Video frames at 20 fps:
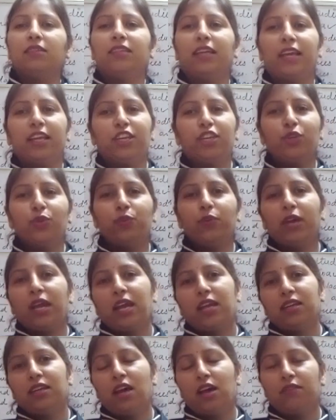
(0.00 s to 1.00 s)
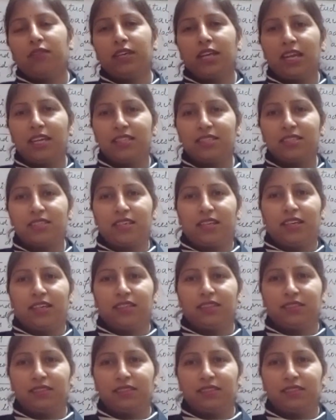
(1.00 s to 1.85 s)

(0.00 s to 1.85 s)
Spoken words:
Thank you and have a nice day.